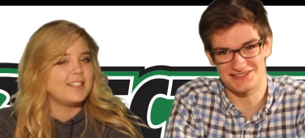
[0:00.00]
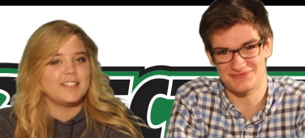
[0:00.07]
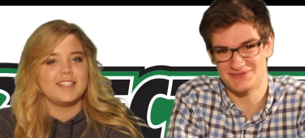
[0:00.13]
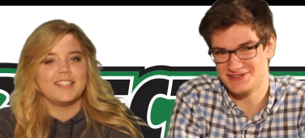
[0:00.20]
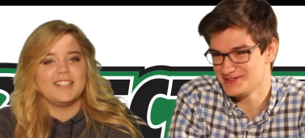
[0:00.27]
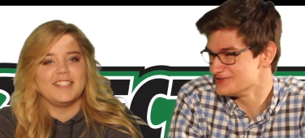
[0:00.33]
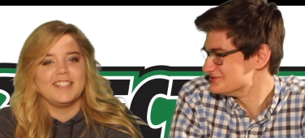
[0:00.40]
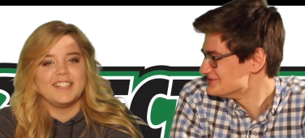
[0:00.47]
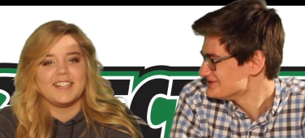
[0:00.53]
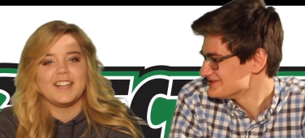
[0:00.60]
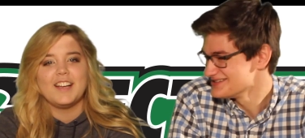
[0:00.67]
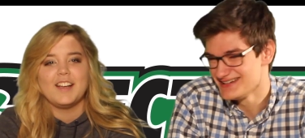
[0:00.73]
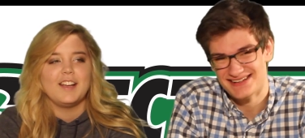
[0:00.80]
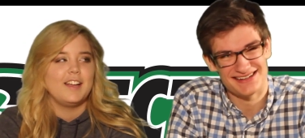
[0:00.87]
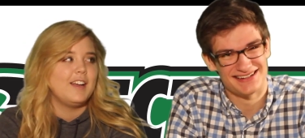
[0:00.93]
Speaker 1: to be you.
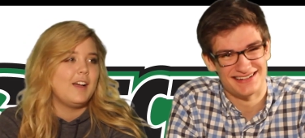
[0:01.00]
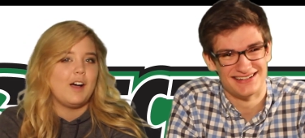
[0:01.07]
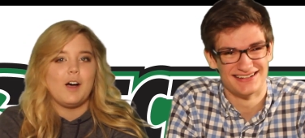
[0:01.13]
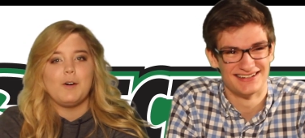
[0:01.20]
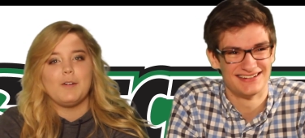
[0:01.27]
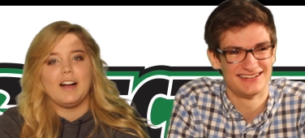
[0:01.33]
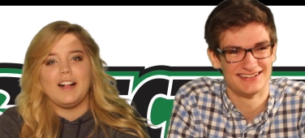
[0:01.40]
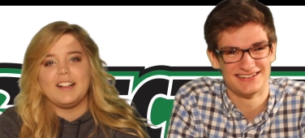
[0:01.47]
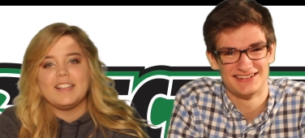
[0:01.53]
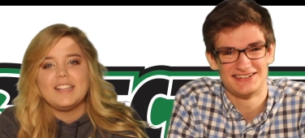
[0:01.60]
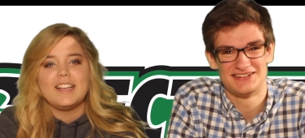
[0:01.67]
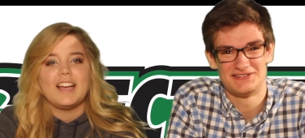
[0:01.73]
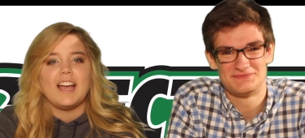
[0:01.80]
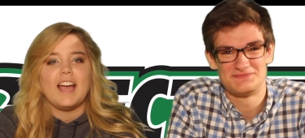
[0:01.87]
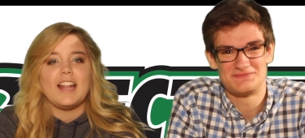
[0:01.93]
Speaker 2: oh
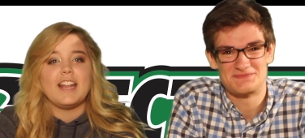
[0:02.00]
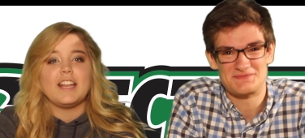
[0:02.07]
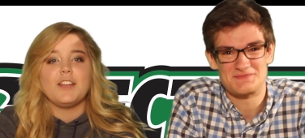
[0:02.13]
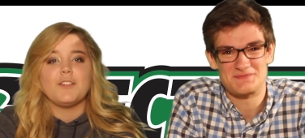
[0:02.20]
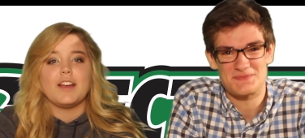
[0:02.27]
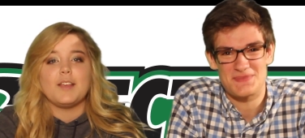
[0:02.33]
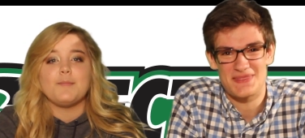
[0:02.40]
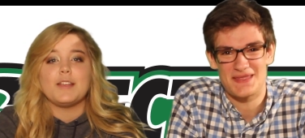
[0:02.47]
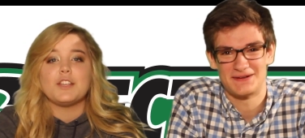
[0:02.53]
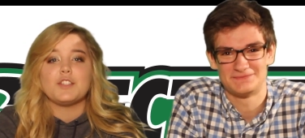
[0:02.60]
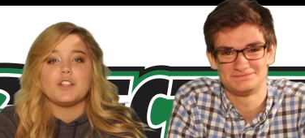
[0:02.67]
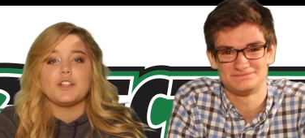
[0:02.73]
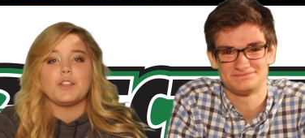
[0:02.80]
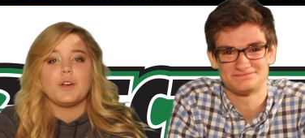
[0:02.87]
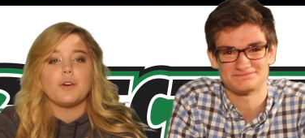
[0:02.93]
well. At any rate, make
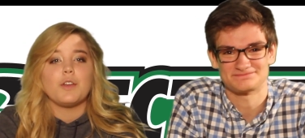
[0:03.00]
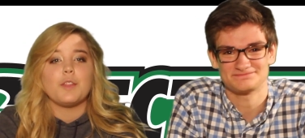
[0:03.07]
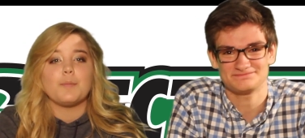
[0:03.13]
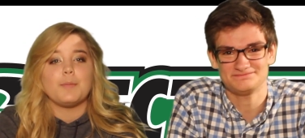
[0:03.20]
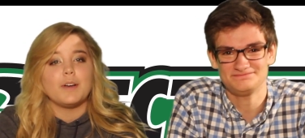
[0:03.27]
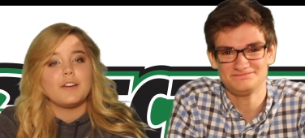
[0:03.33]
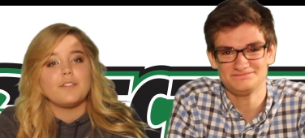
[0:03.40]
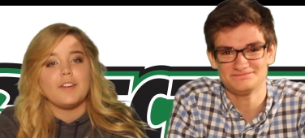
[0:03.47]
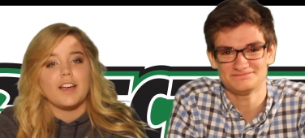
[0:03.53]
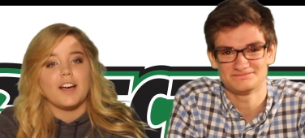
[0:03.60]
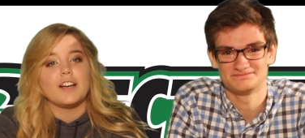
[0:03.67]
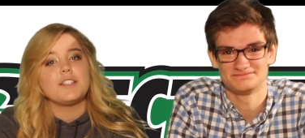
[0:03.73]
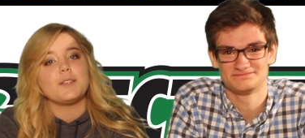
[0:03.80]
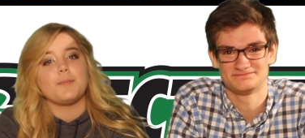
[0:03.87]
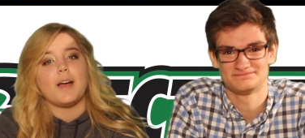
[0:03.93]
sure you go to the book
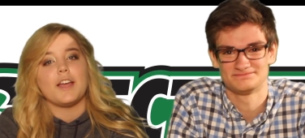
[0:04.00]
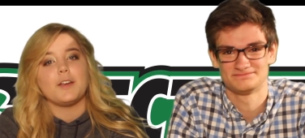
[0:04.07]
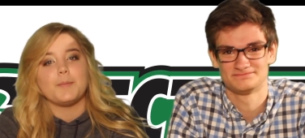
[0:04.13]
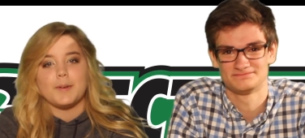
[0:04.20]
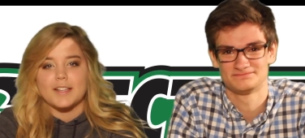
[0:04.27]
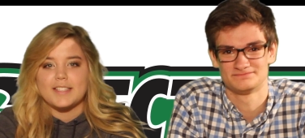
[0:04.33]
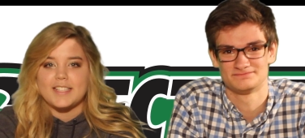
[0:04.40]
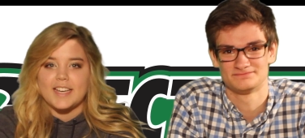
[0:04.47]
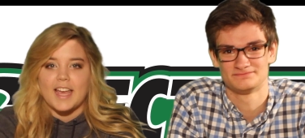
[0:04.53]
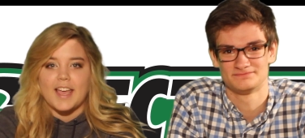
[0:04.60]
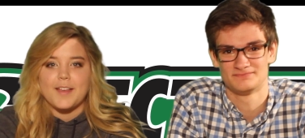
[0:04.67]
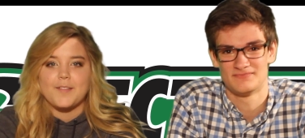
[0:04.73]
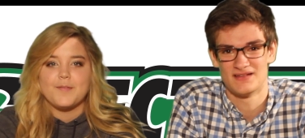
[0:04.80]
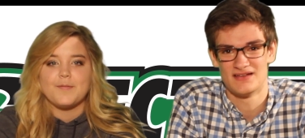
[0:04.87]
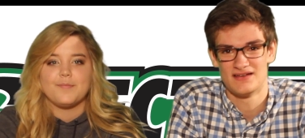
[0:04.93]
fair to buy your books
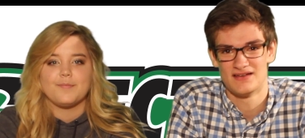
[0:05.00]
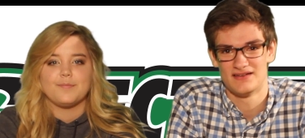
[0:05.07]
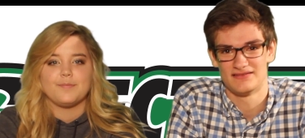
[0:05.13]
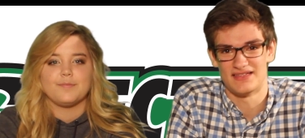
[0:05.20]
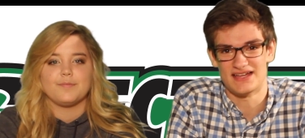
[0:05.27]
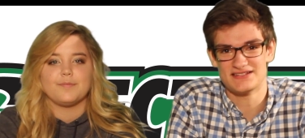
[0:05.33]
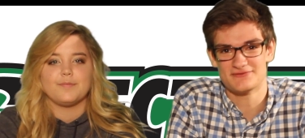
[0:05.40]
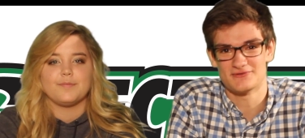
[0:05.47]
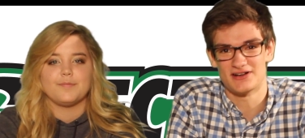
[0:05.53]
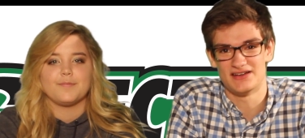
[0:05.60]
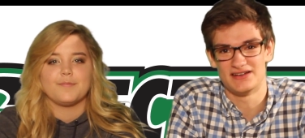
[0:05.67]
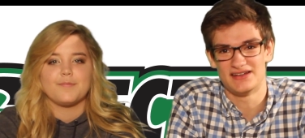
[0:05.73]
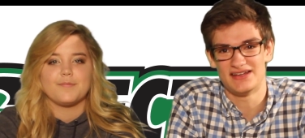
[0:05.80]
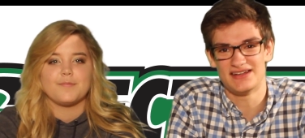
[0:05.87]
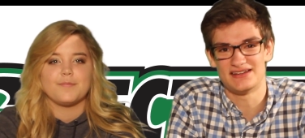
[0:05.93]
today.
Speaker 1: That's
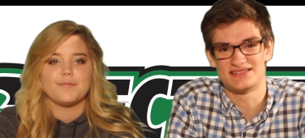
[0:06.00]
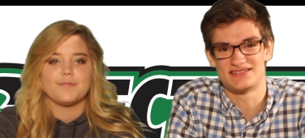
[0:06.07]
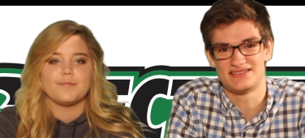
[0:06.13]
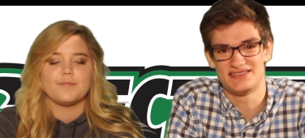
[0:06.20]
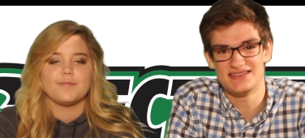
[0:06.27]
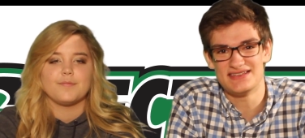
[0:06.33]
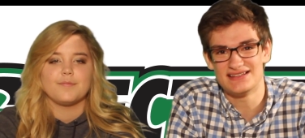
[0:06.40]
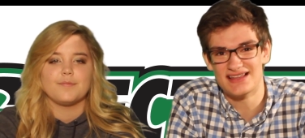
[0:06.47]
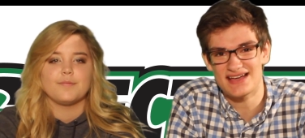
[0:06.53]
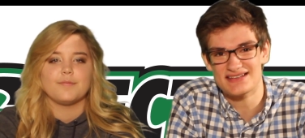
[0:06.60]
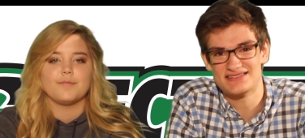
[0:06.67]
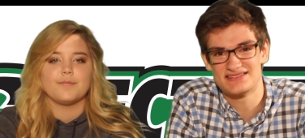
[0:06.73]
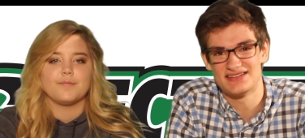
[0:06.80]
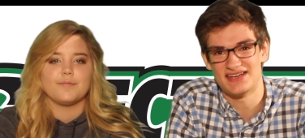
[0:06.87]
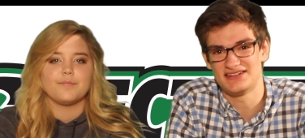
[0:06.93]
right. It is the
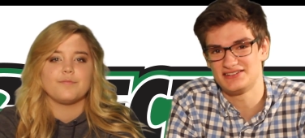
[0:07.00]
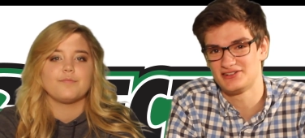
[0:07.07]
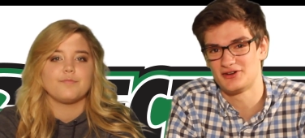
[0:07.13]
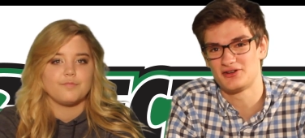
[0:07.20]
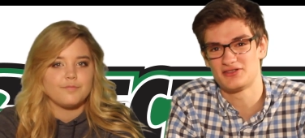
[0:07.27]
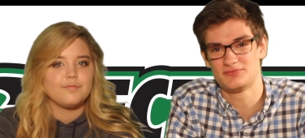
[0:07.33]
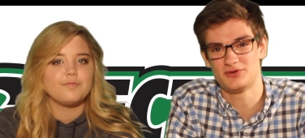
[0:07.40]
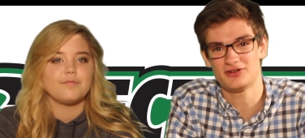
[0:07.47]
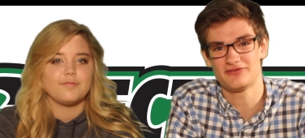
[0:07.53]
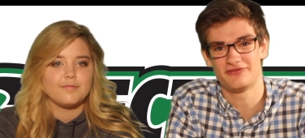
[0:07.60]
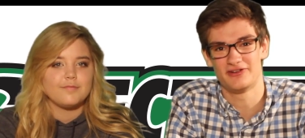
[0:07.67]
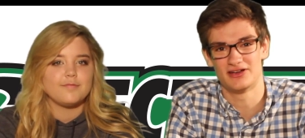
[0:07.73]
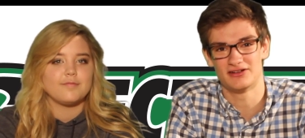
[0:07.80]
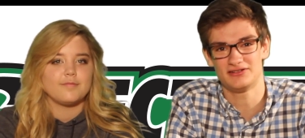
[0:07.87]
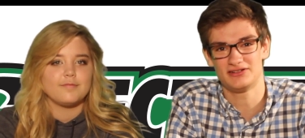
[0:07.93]
last day to go to the book
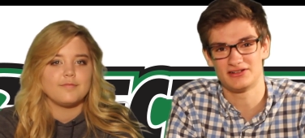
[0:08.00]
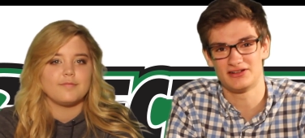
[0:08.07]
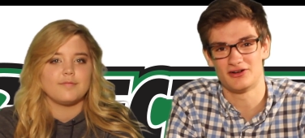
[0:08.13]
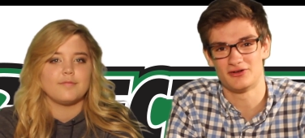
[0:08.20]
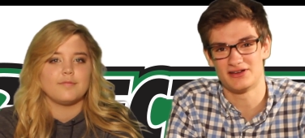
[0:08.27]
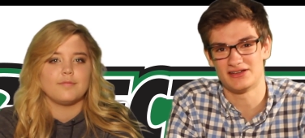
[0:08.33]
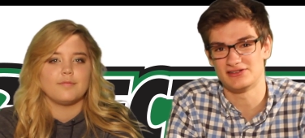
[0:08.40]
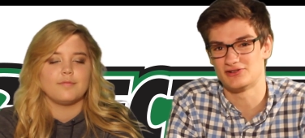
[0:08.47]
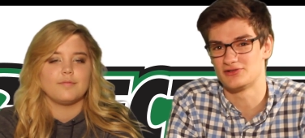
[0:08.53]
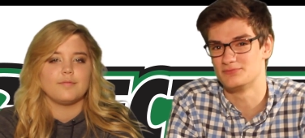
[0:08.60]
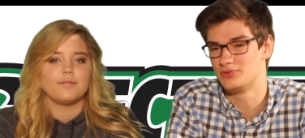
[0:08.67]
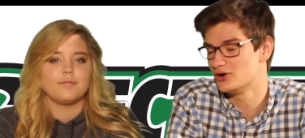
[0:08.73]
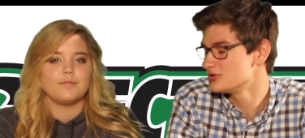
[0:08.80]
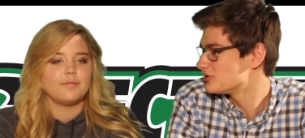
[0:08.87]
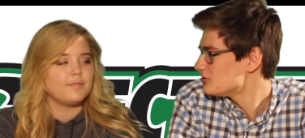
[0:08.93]
fair to go get your
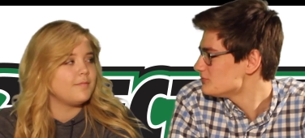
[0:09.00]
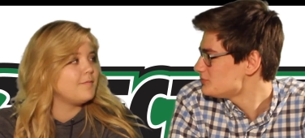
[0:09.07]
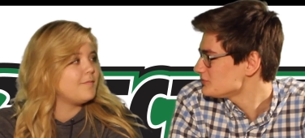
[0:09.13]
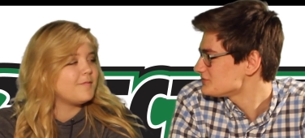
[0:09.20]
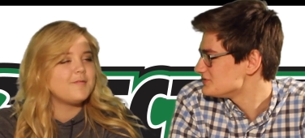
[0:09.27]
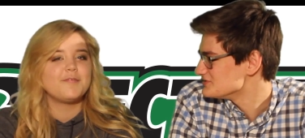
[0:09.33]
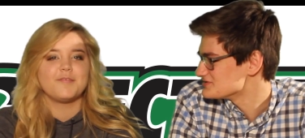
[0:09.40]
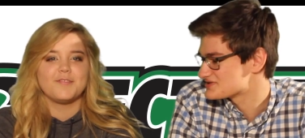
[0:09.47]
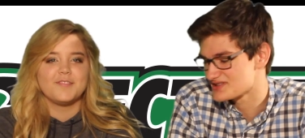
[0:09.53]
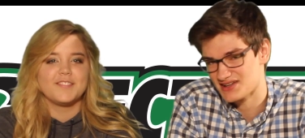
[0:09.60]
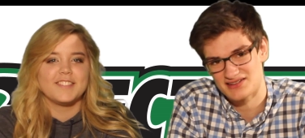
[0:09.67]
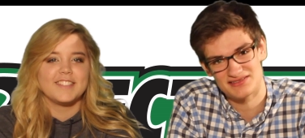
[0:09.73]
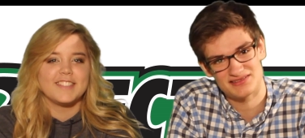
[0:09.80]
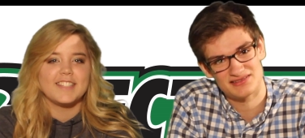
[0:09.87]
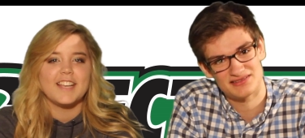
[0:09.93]
BOGO book deals
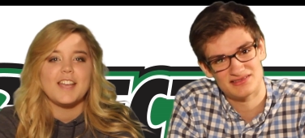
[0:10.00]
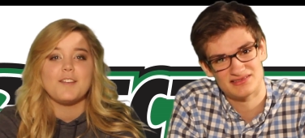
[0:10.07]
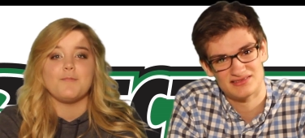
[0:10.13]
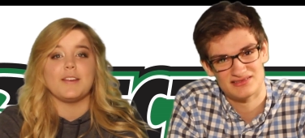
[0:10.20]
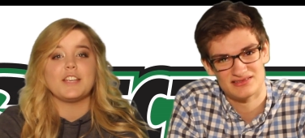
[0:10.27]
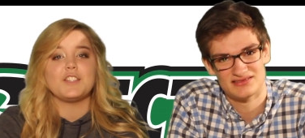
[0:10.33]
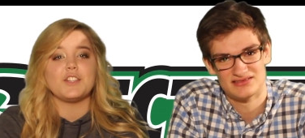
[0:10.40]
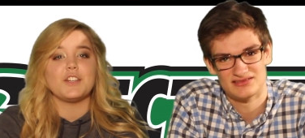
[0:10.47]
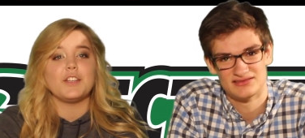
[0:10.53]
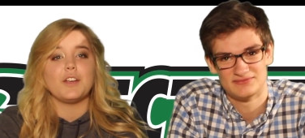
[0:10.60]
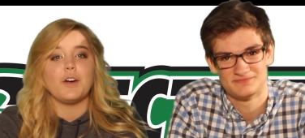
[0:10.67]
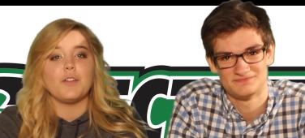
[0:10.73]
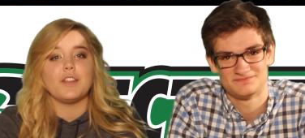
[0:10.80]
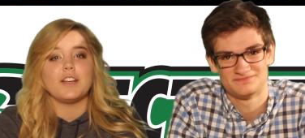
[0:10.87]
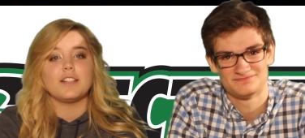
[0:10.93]
on.
Speaker 2: Make sure you
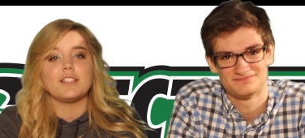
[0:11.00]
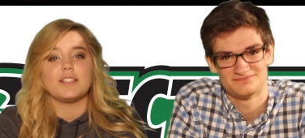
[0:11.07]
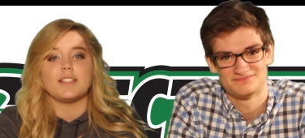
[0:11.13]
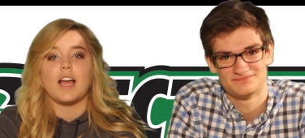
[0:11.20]
go there to